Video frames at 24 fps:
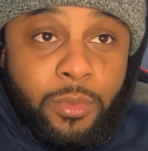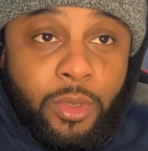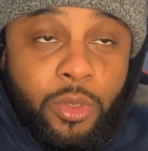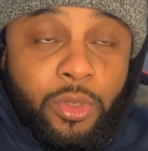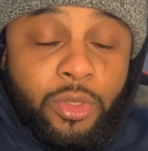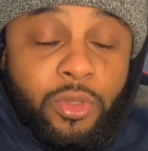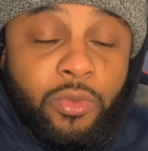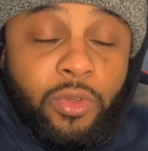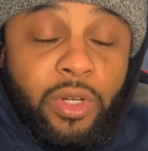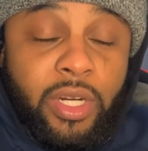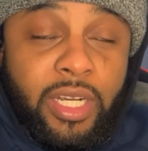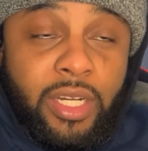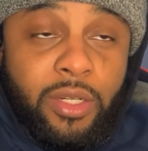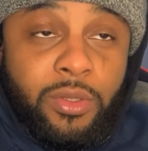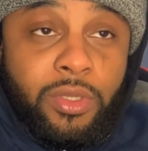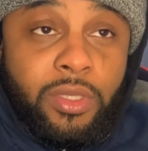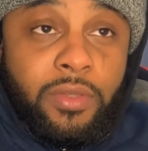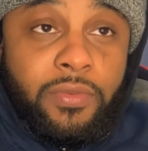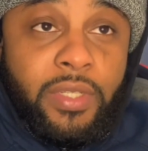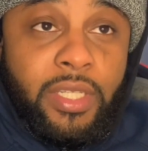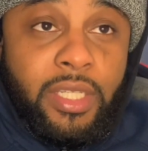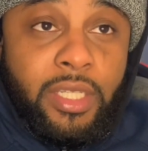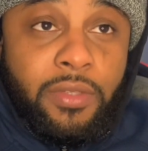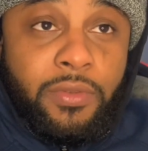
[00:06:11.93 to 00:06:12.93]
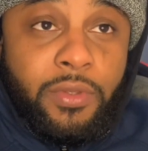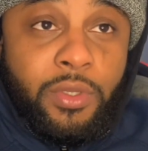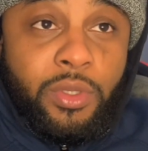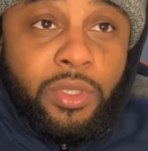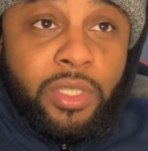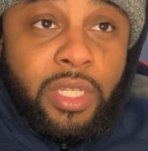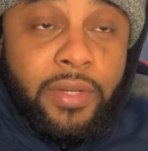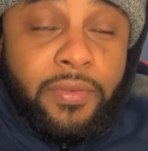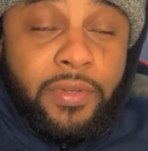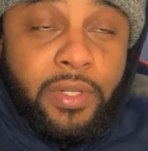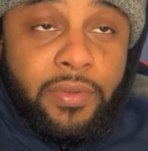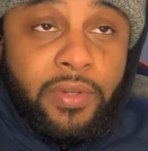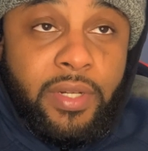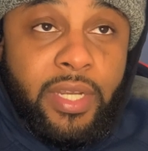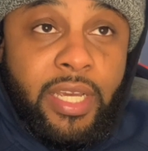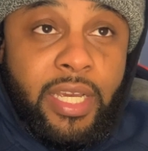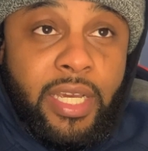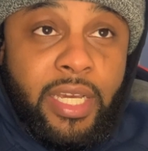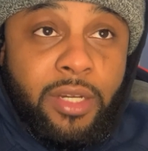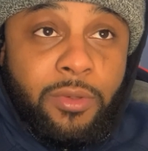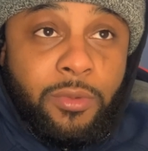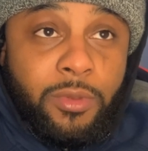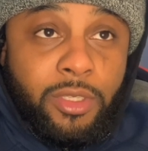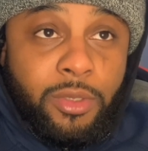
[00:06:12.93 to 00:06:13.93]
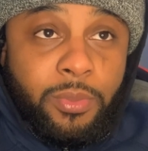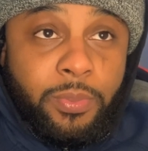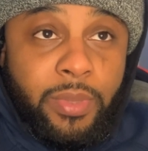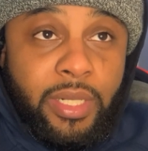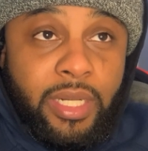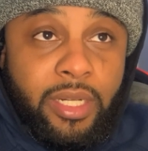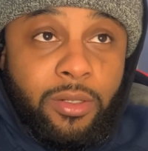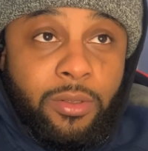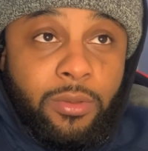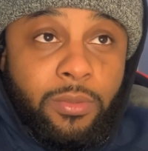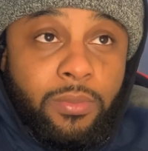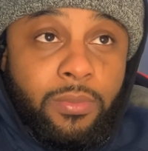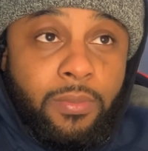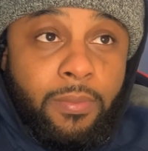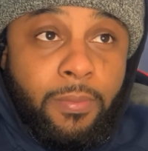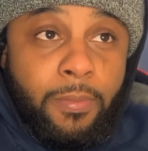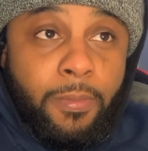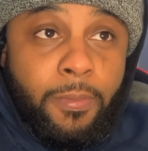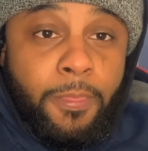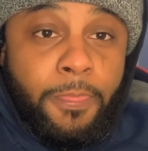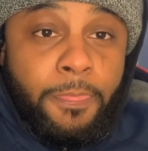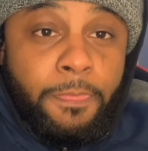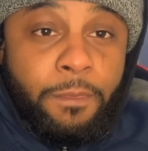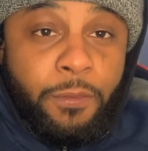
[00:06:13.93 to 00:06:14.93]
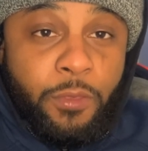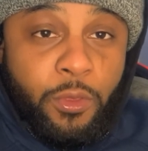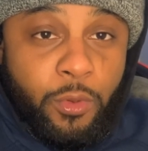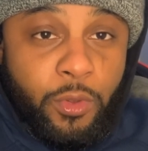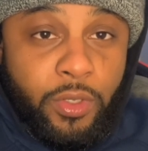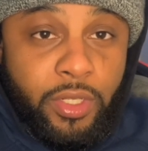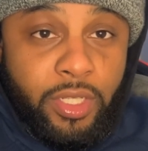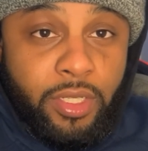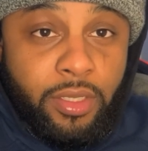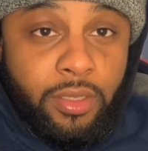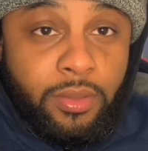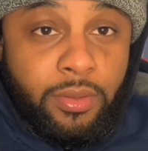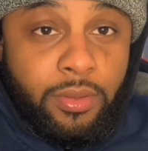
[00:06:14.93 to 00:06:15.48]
rounds of interviews I've ever had was about 3.